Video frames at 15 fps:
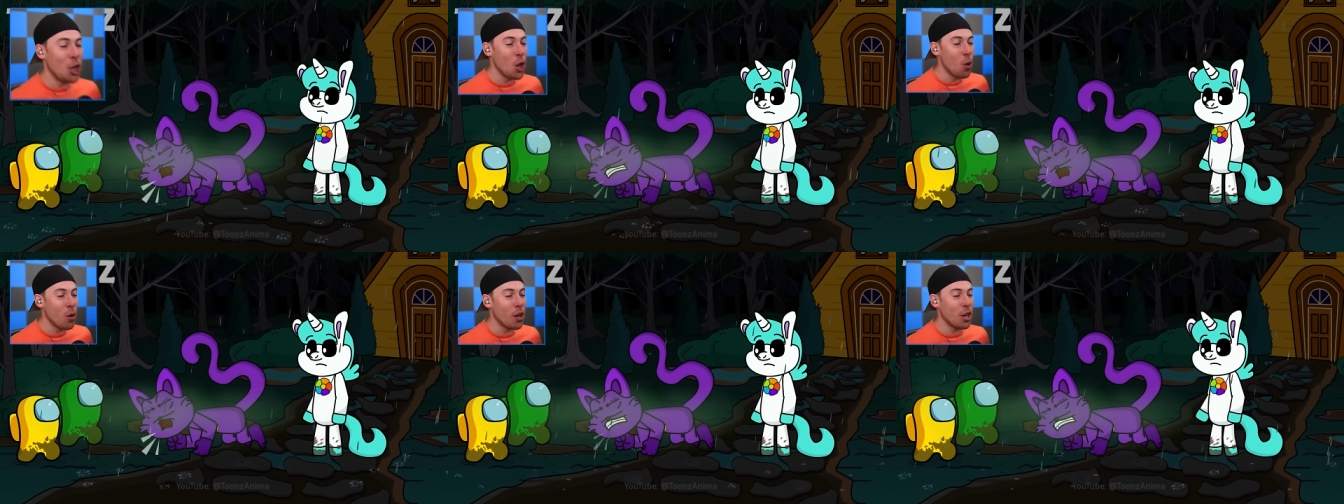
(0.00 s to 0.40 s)

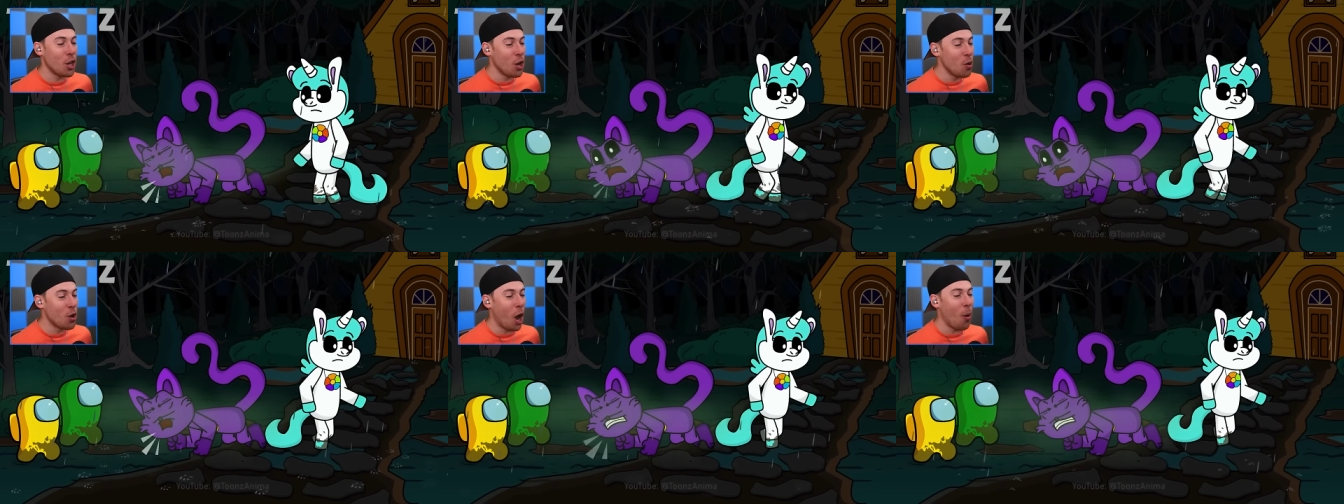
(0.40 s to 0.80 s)
You
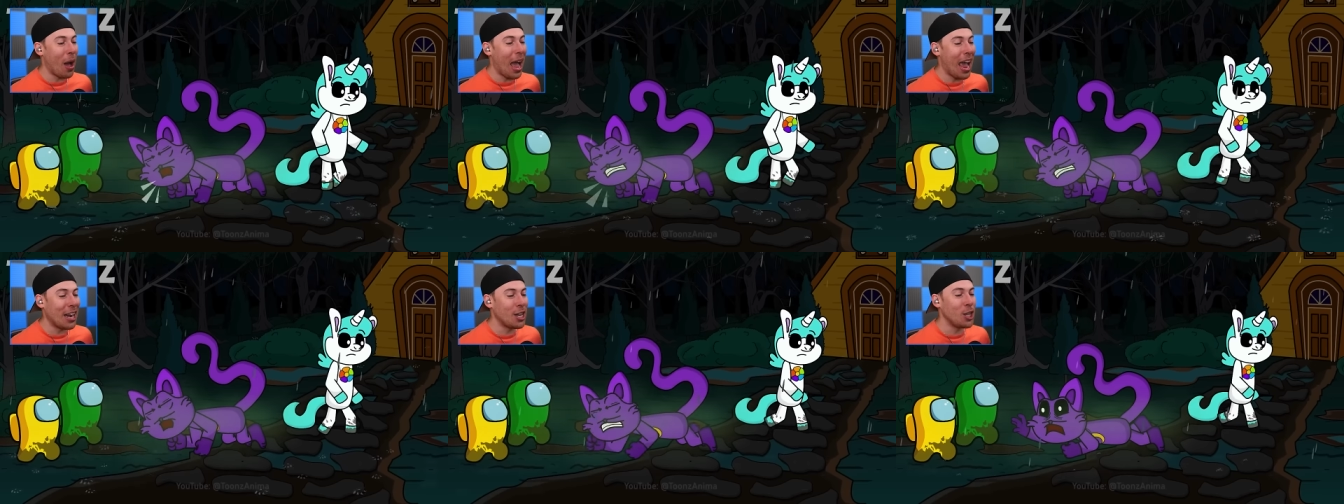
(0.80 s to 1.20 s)
you go
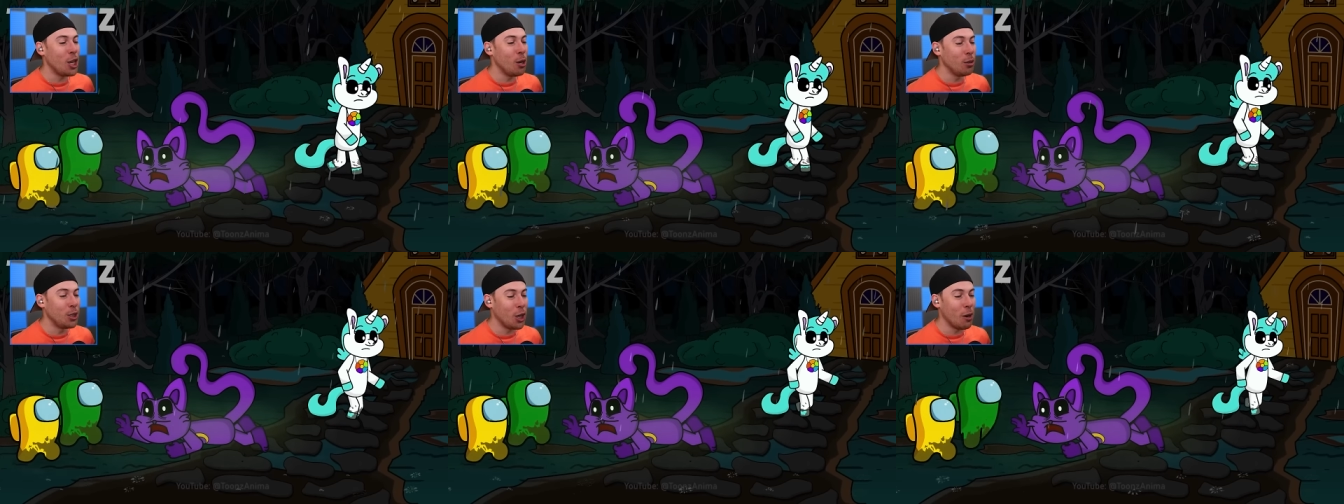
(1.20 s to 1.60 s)
ahead and
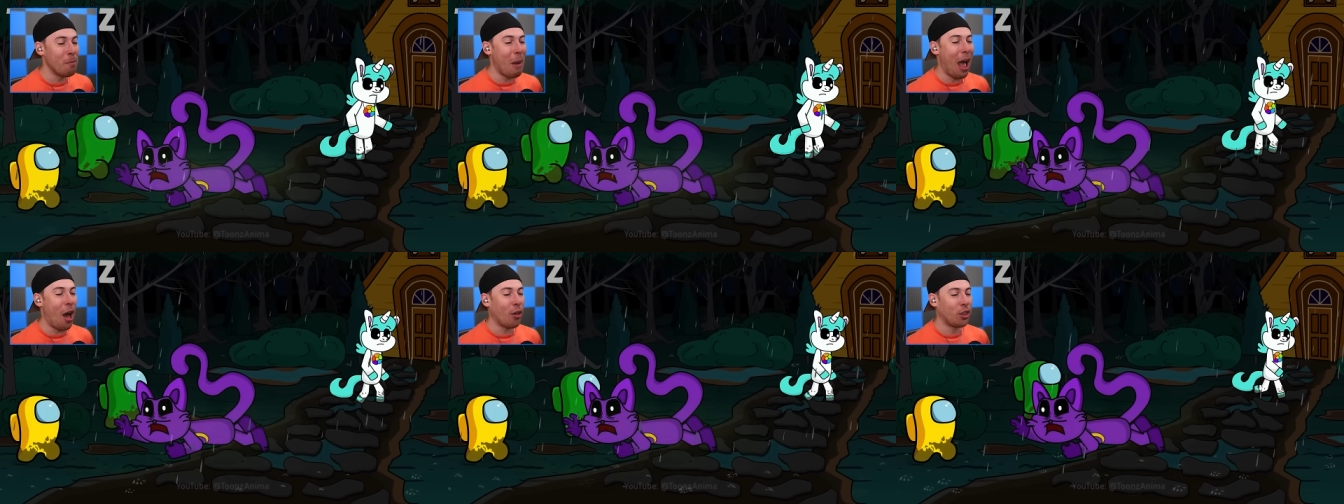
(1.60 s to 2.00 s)
use your
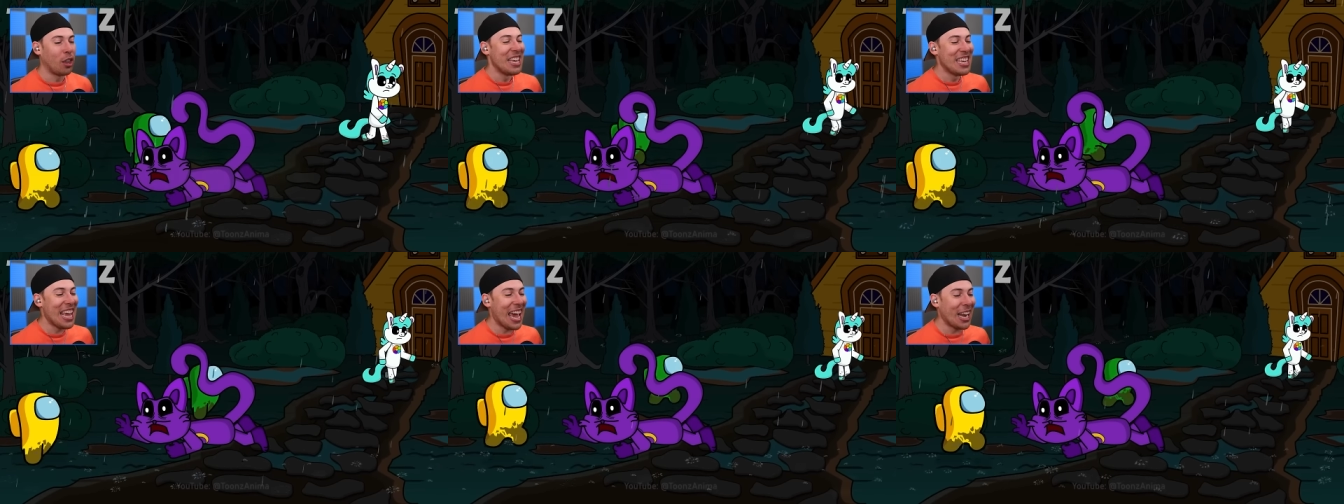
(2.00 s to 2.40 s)
mouth.
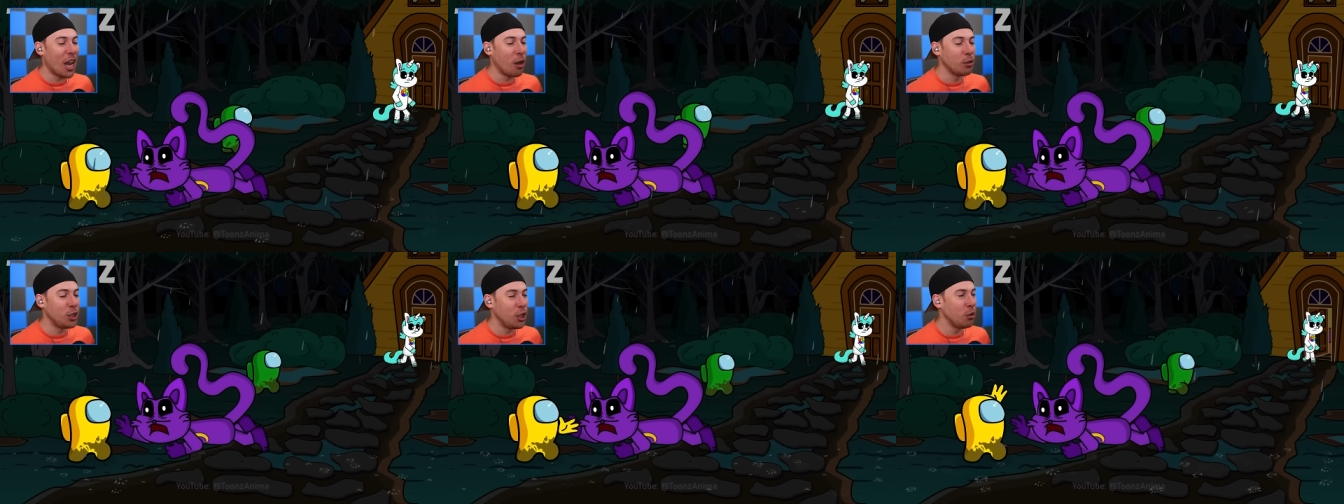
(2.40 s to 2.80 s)

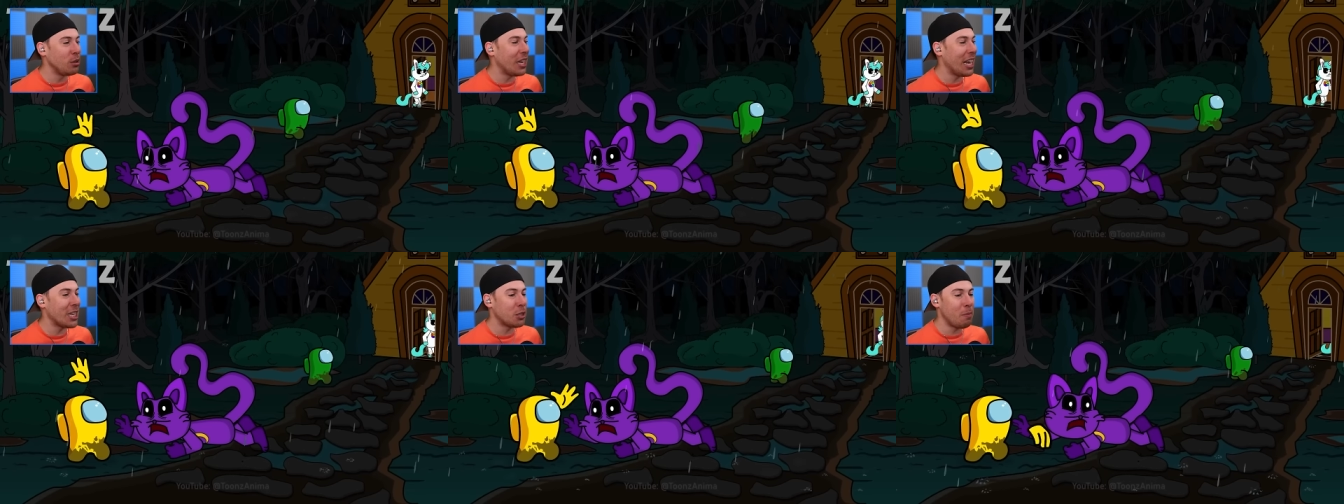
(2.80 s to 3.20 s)
Yellows use
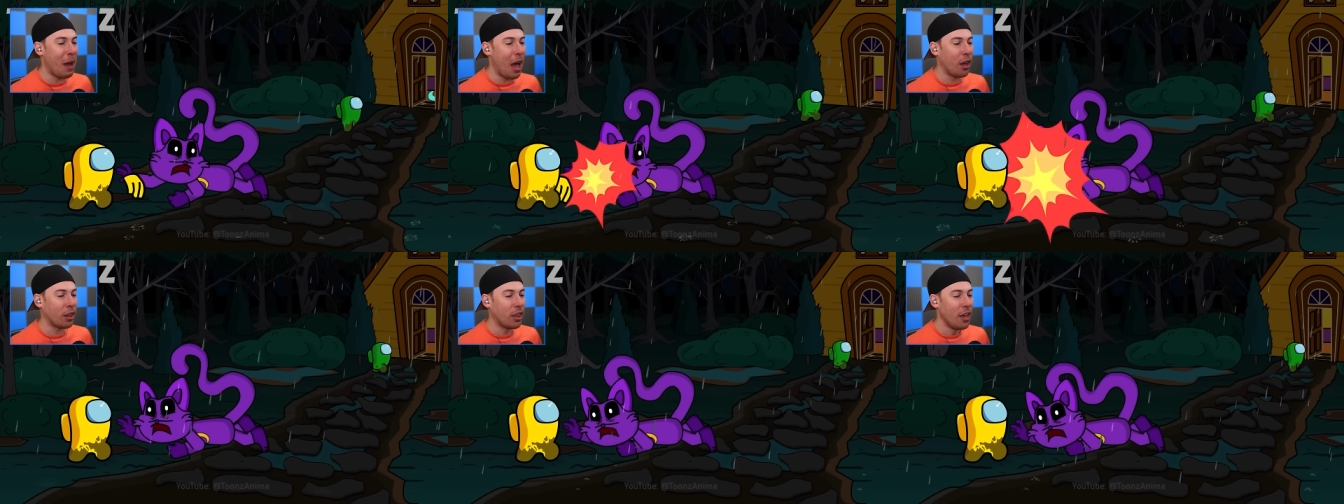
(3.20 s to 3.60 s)
his
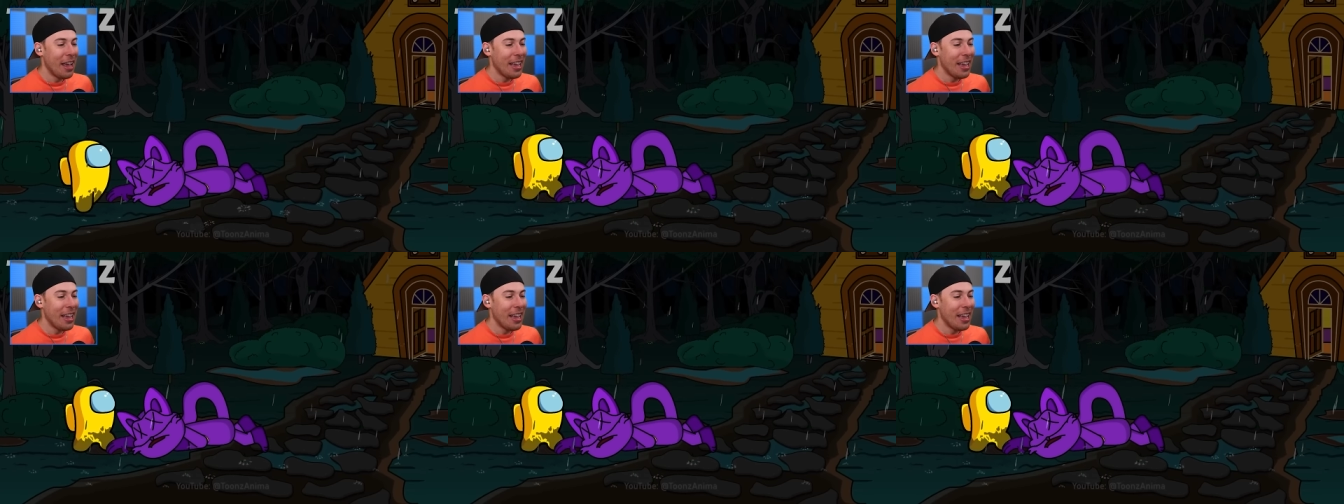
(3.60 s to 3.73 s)
mouth.